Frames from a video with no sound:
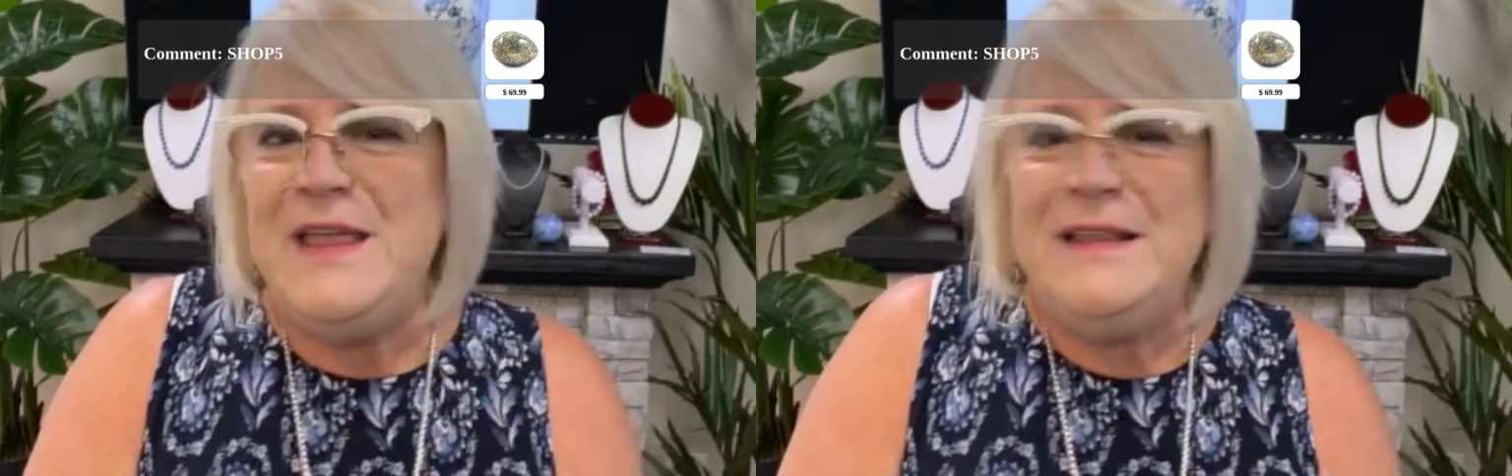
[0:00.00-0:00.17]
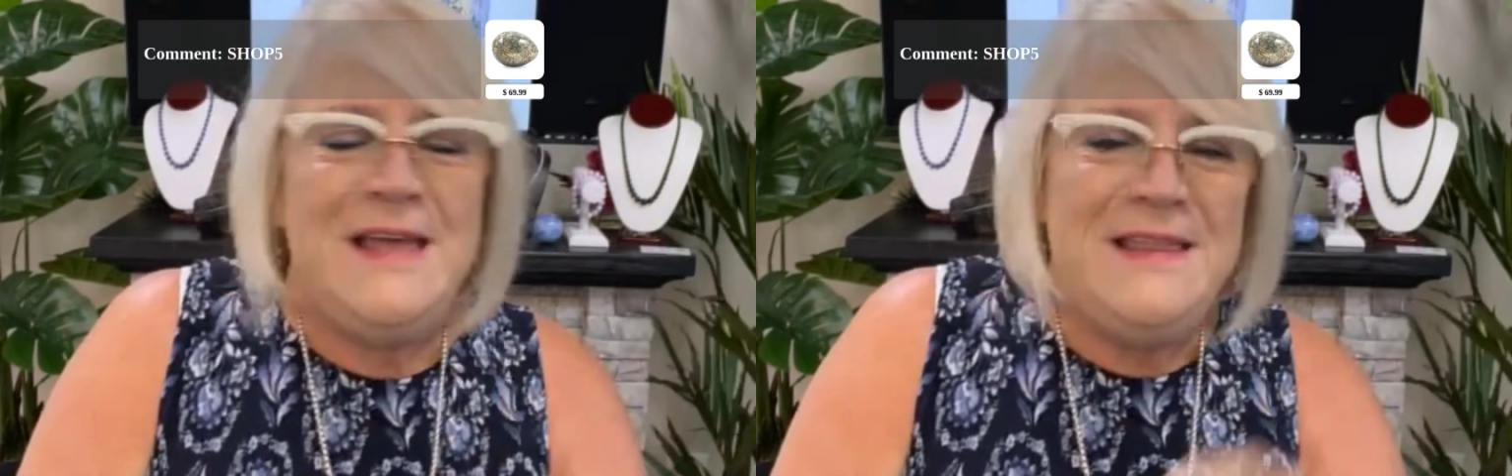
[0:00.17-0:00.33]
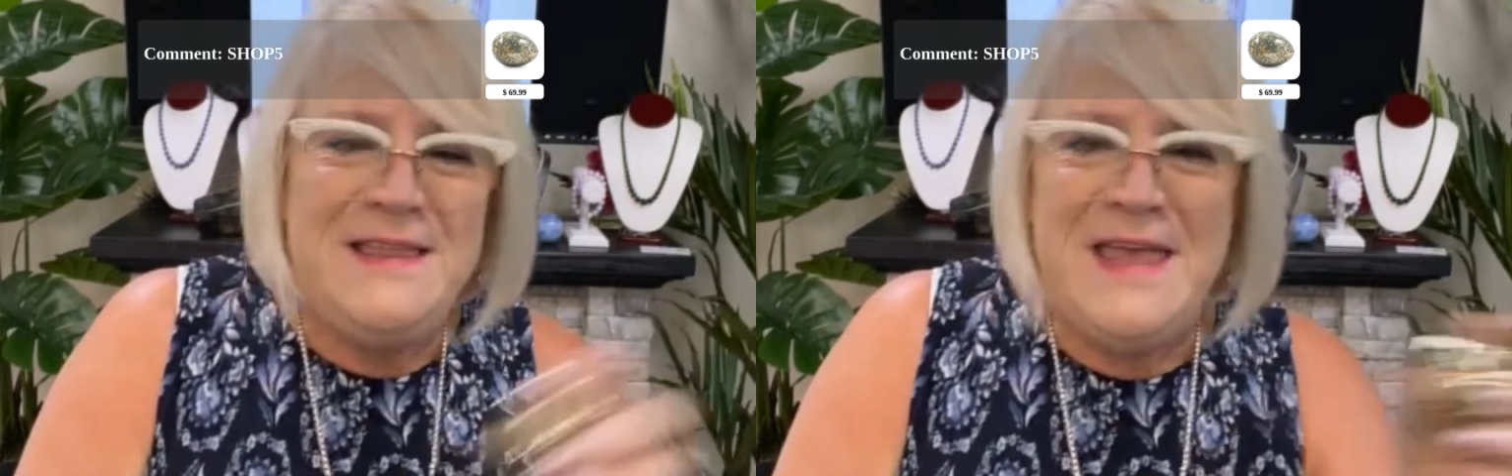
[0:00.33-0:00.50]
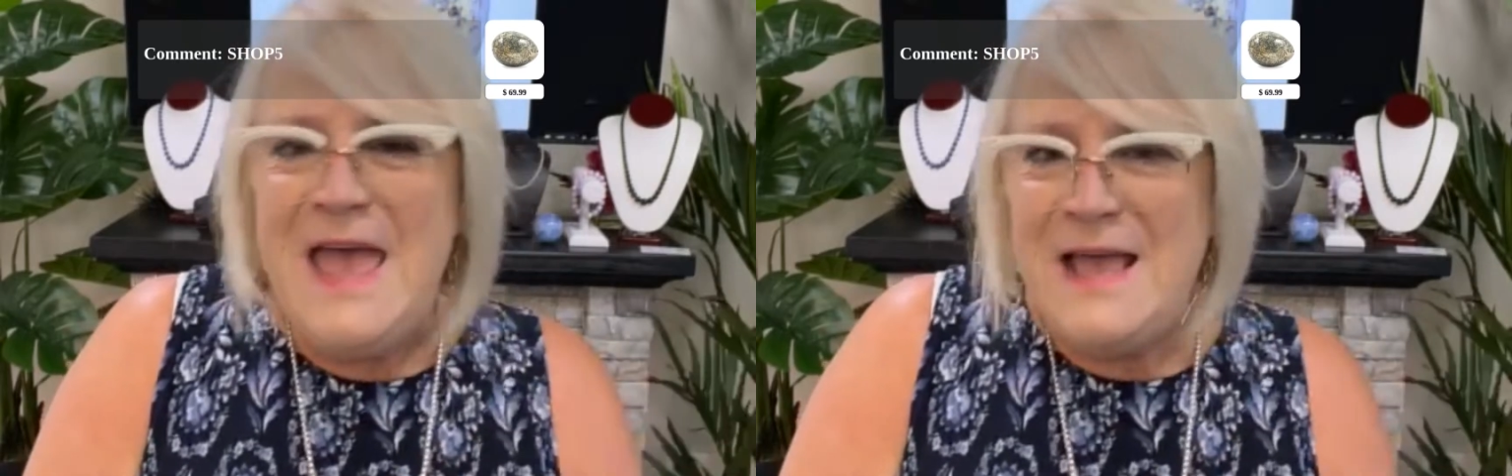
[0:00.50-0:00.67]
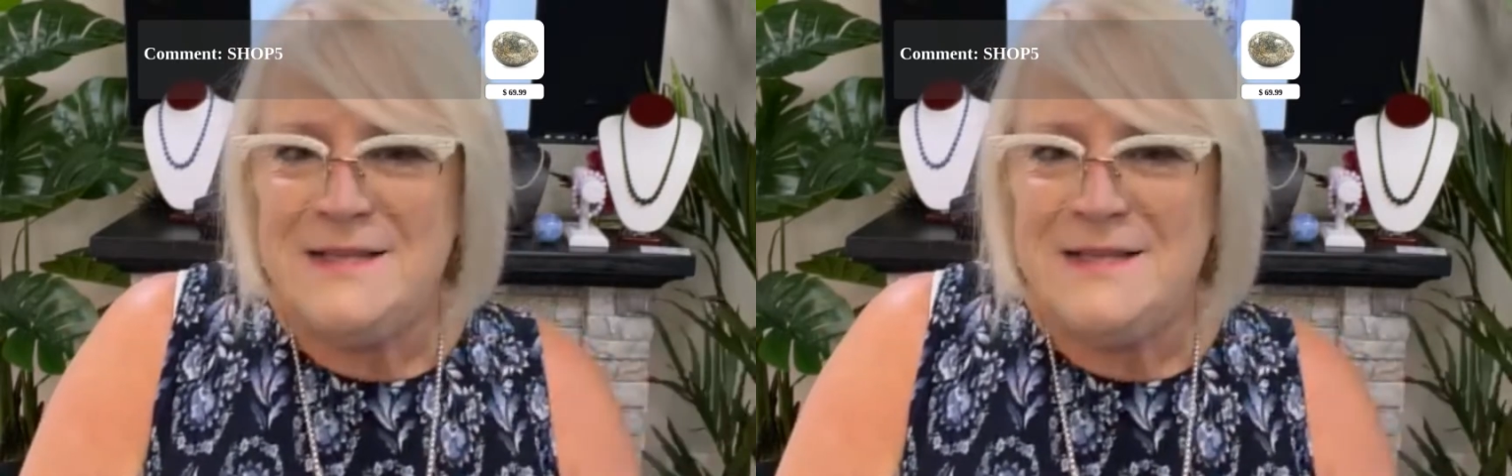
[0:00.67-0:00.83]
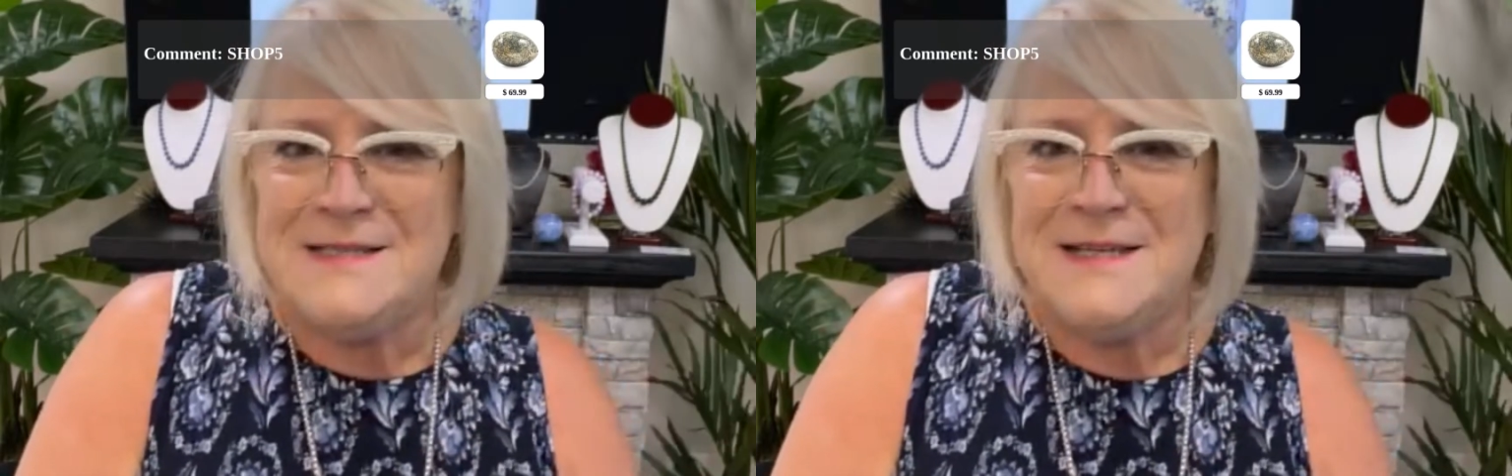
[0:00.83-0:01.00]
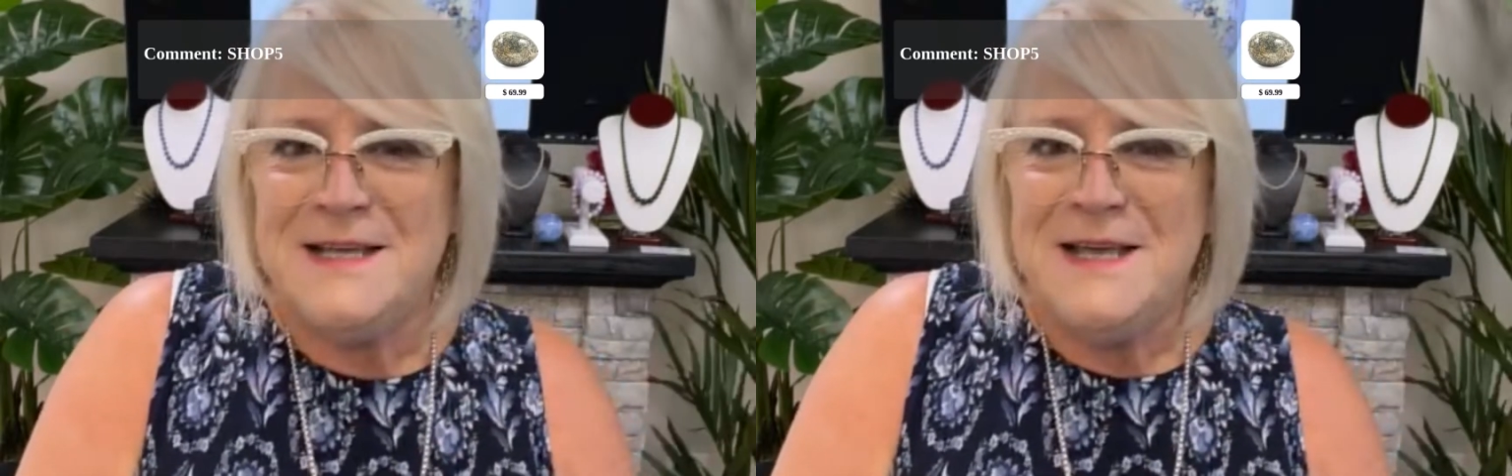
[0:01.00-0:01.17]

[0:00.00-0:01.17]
lay the eggs.